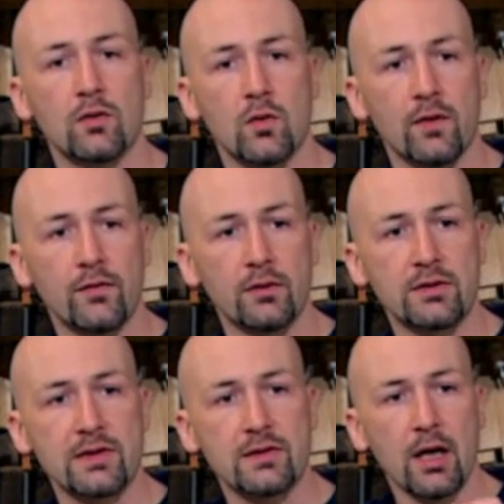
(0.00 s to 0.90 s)
or if you're
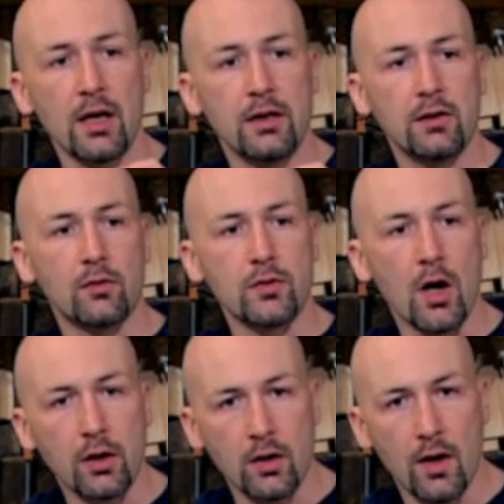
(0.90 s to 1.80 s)
just you know
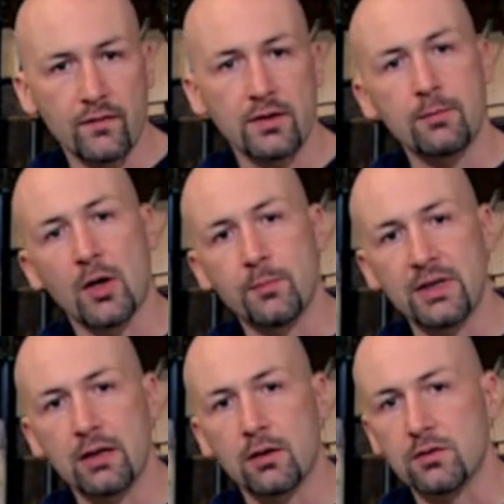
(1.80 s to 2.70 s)
not confident about
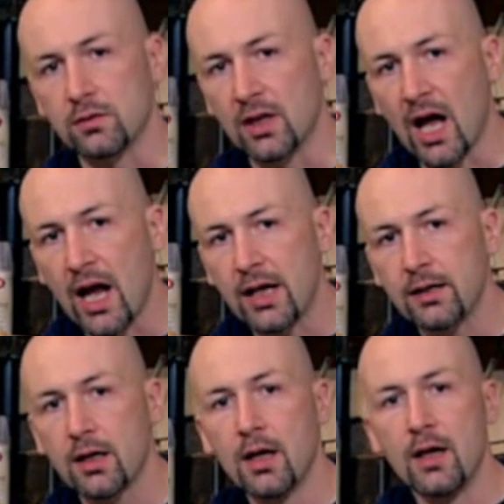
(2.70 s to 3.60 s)
being on your line,